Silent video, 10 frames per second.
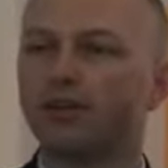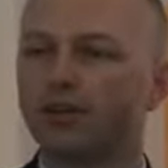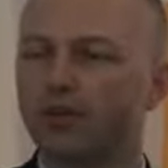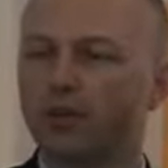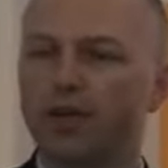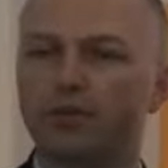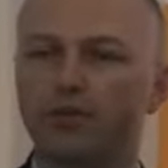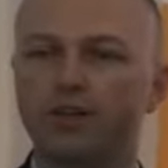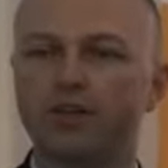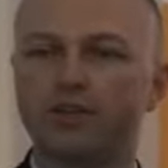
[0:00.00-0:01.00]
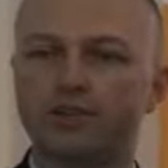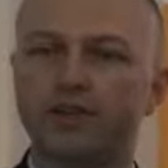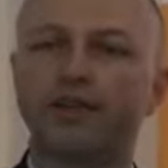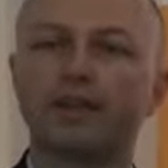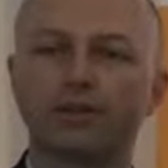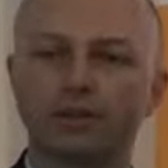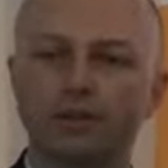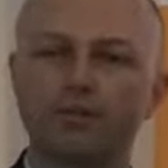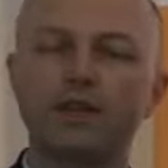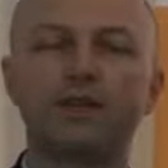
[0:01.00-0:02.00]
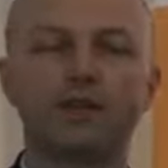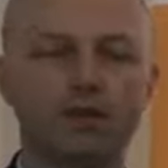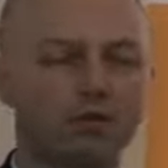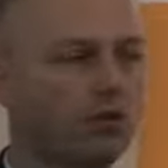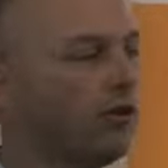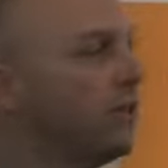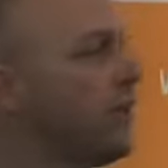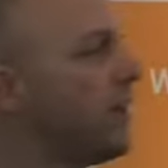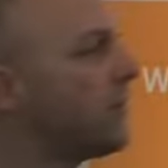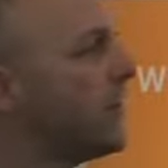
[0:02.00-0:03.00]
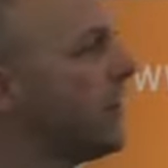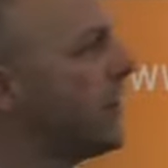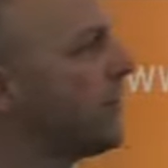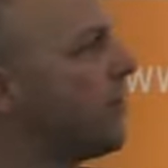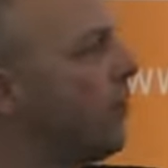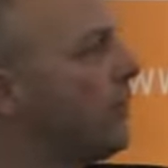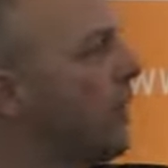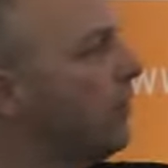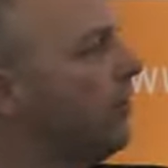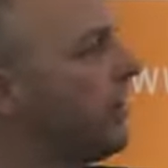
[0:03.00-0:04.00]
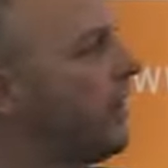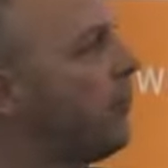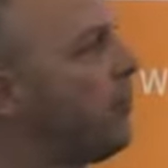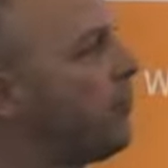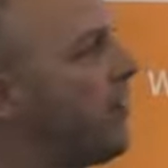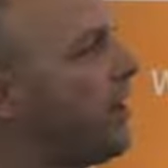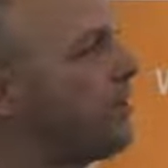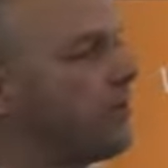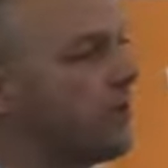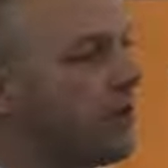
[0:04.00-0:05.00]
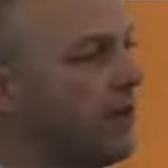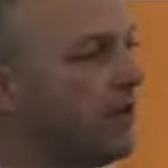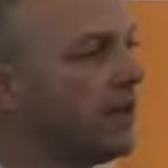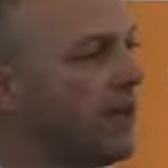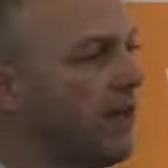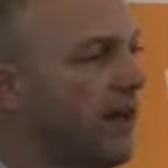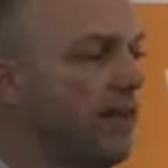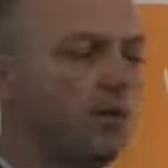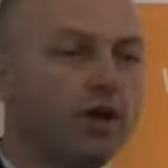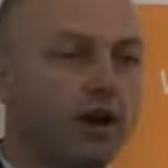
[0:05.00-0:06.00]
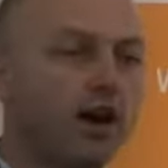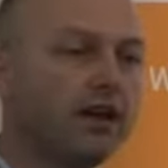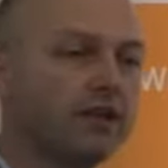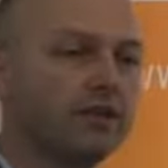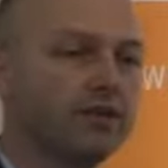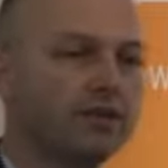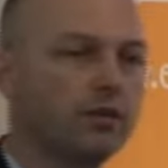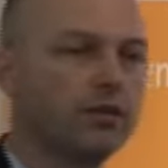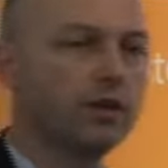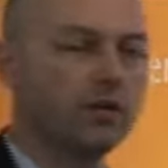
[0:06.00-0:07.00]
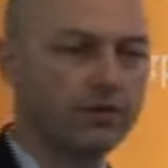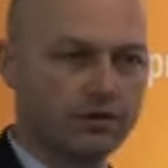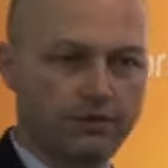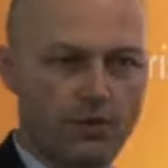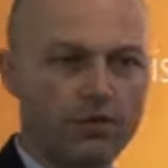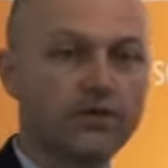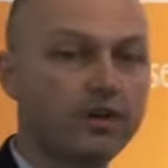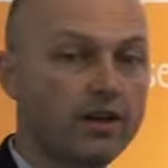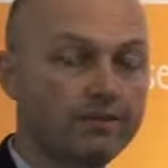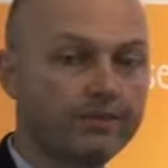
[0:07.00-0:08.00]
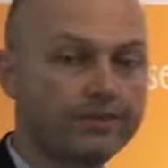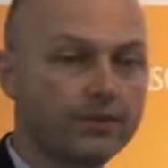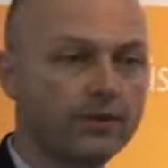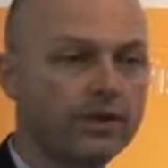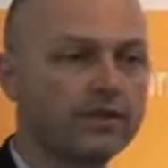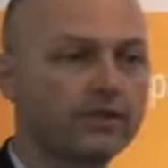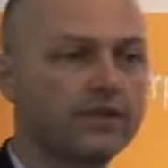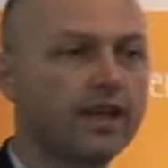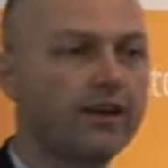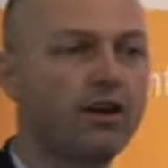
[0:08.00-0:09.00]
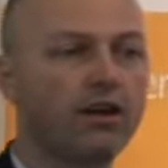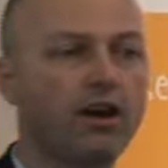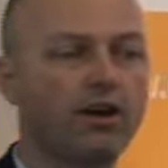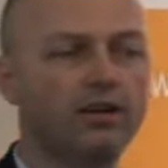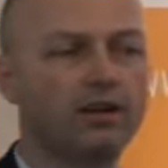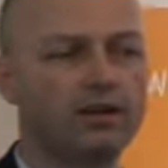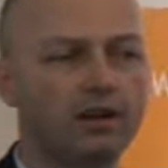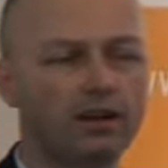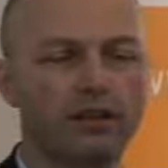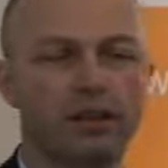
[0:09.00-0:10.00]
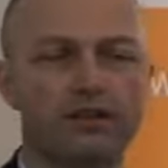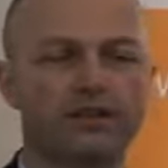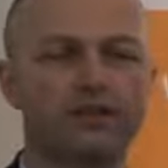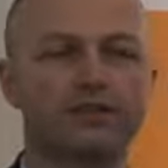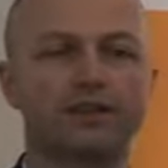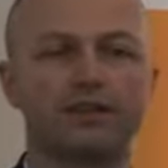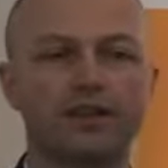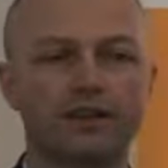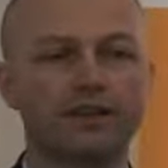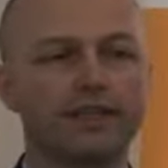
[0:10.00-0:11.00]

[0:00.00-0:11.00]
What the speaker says: learning operations that are going to meet their overall needs. So we're now looking at what problems are solving, and then what audiences are we going to focus on. Right? So not all audiences are